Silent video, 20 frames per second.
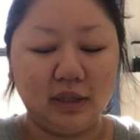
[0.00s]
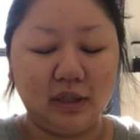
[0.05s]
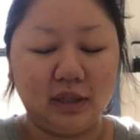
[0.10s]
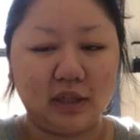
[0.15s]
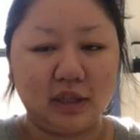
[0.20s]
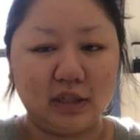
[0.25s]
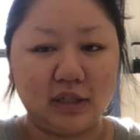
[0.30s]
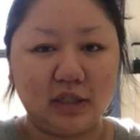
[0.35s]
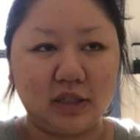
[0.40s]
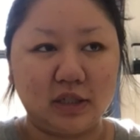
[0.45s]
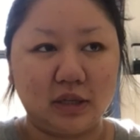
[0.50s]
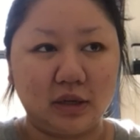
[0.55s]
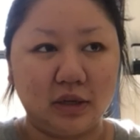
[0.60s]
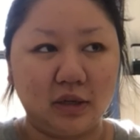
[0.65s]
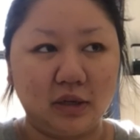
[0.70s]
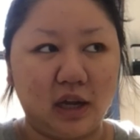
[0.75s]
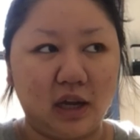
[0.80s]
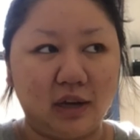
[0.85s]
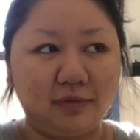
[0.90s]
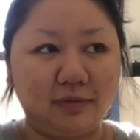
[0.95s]

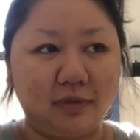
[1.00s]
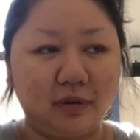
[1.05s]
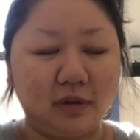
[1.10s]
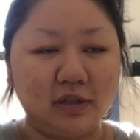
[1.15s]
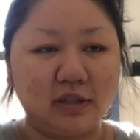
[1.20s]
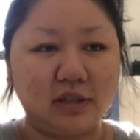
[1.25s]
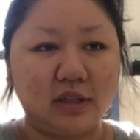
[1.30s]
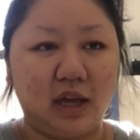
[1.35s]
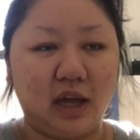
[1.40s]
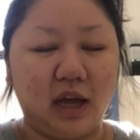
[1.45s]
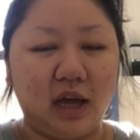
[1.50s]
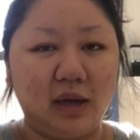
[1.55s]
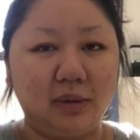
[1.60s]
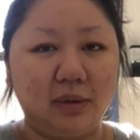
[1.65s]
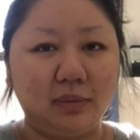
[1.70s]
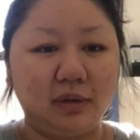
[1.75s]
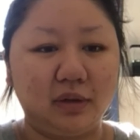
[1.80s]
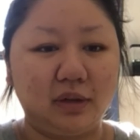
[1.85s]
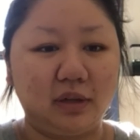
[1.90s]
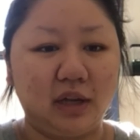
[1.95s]
concerned at first that I
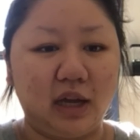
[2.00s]
wouldn't